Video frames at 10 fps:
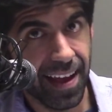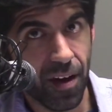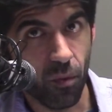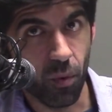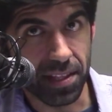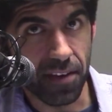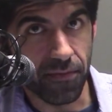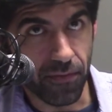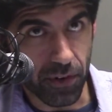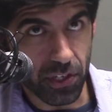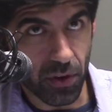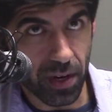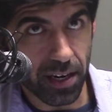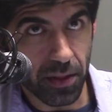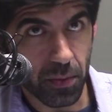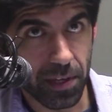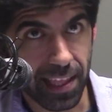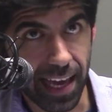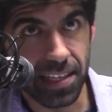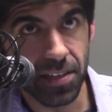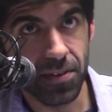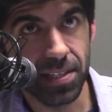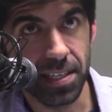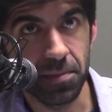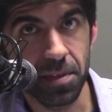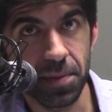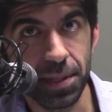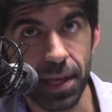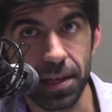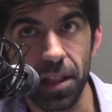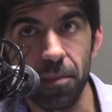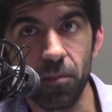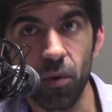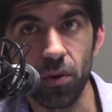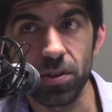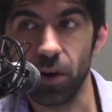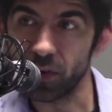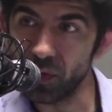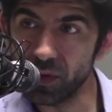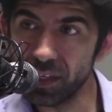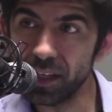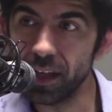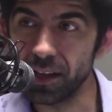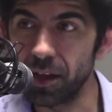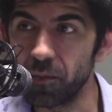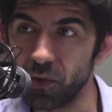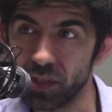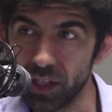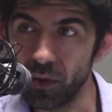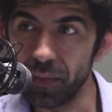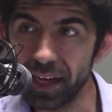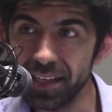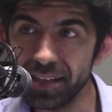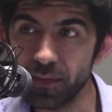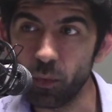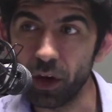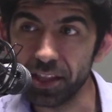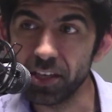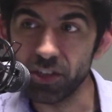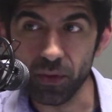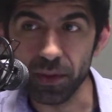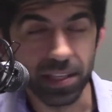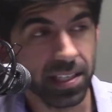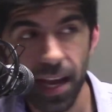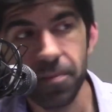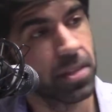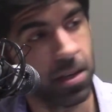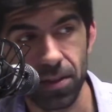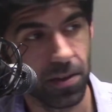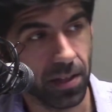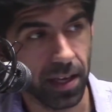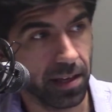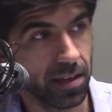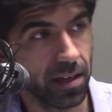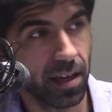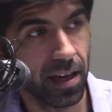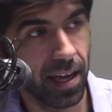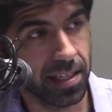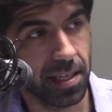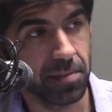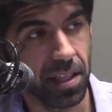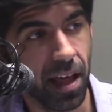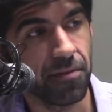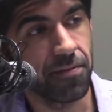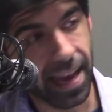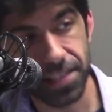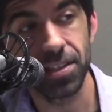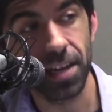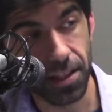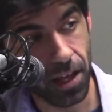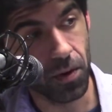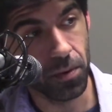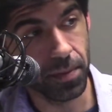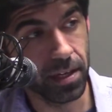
what they first showed at E3 last year, it seemed to be like a lot more Dark Soulsy, like a lot more slow paced. What they showed this time didn't look like it. It seemed a lot faster than I thought it would be.